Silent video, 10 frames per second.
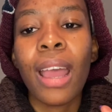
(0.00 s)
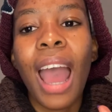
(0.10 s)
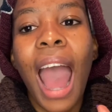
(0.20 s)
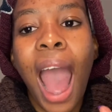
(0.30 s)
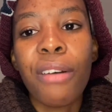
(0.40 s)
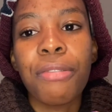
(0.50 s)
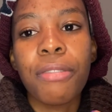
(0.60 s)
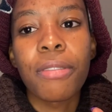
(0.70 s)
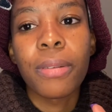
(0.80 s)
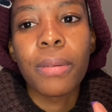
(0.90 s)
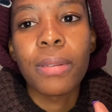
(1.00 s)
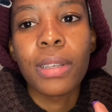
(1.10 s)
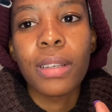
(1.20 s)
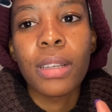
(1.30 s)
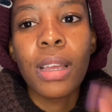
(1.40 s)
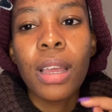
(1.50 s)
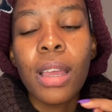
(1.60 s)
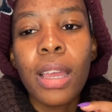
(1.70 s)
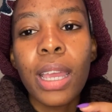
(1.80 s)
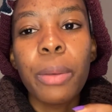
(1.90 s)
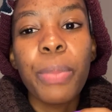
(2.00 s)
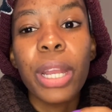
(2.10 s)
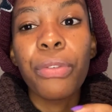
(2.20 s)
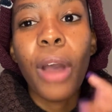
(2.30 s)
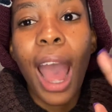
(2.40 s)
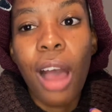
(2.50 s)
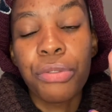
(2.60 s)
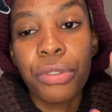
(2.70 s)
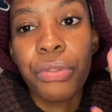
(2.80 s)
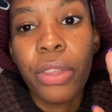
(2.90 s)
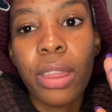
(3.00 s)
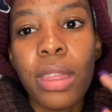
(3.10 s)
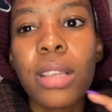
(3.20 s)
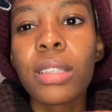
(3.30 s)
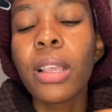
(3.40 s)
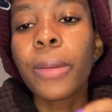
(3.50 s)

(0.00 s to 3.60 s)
half. It paid for half of the things.